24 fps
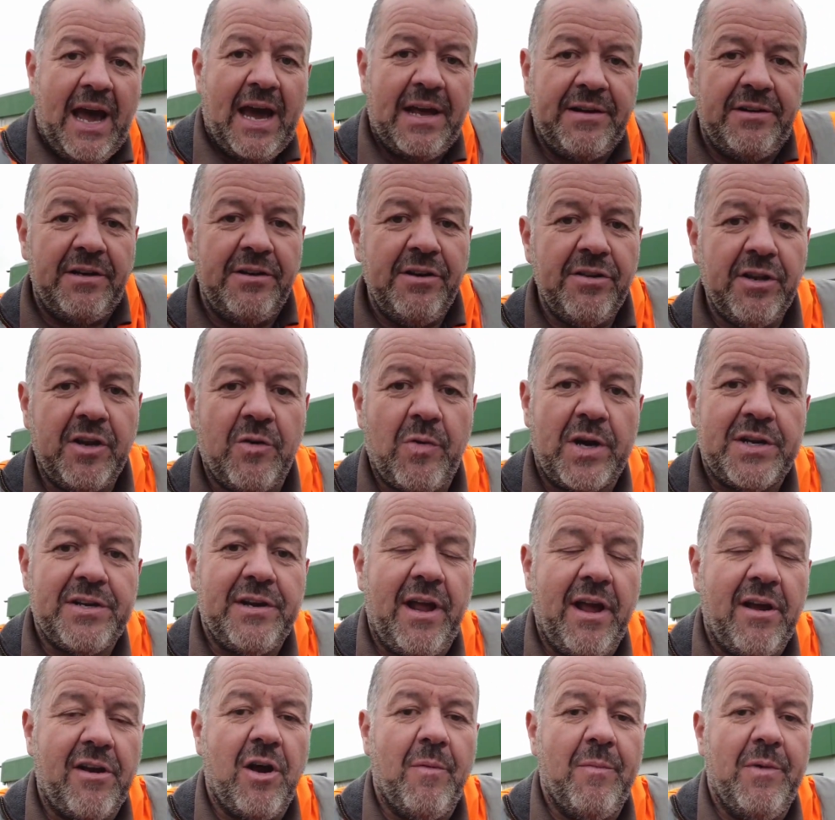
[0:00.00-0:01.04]
and another question
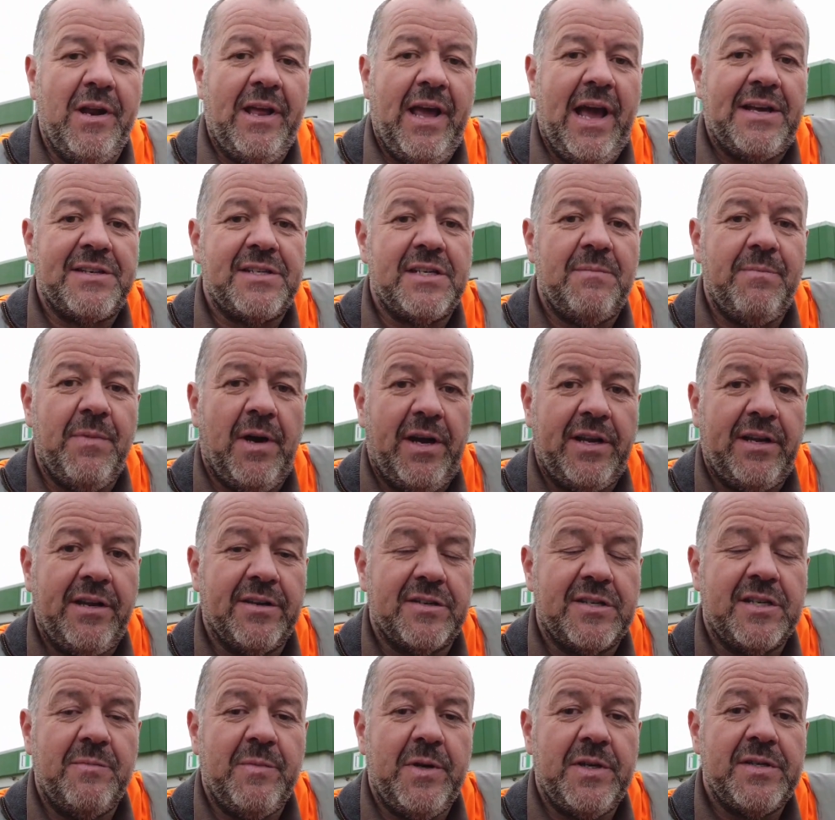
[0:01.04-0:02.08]
I get commonly asked by
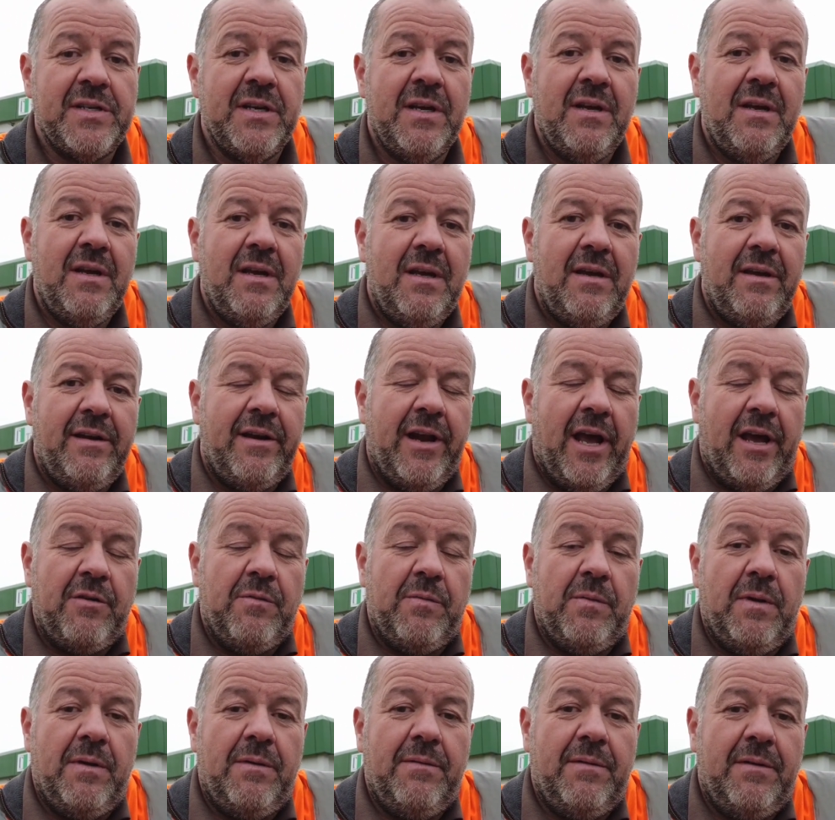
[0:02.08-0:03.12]
customers, you know,